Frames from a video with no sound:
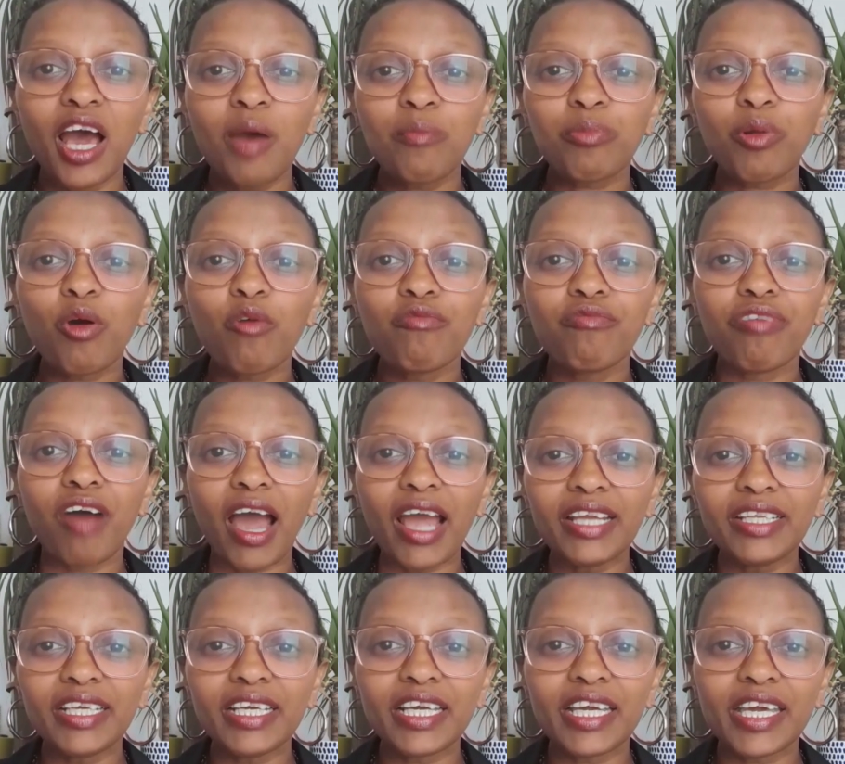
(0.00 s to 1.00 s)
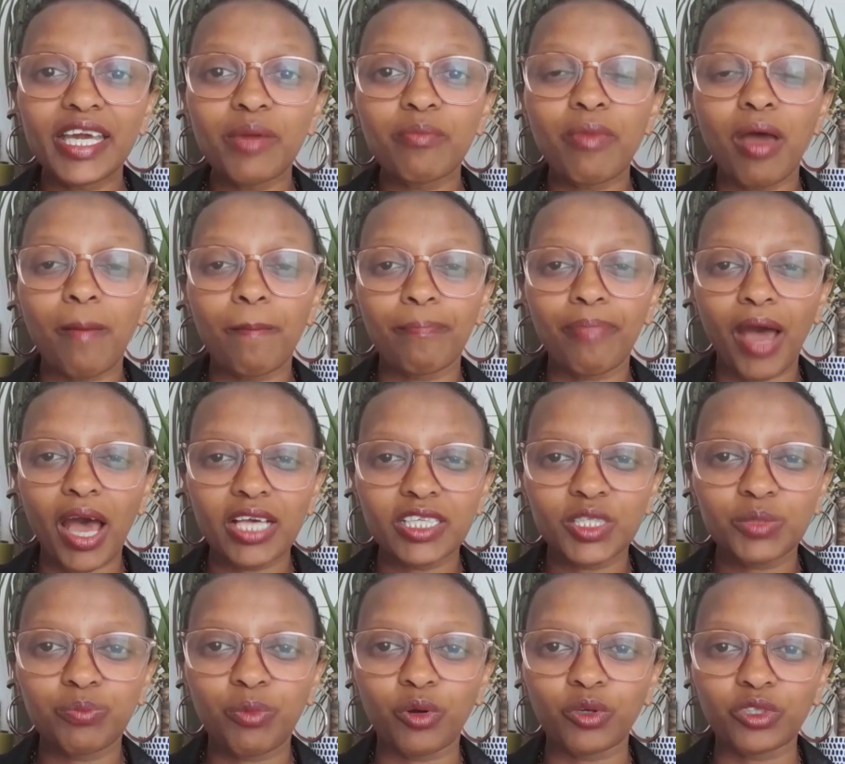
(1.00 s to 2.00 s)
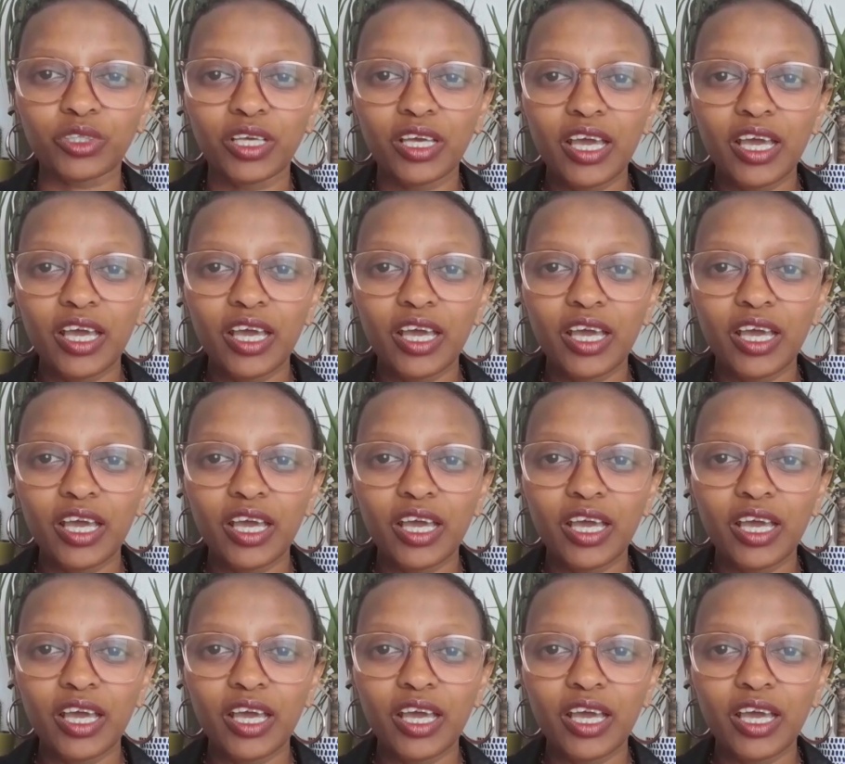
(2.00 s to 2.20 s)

providing him a passport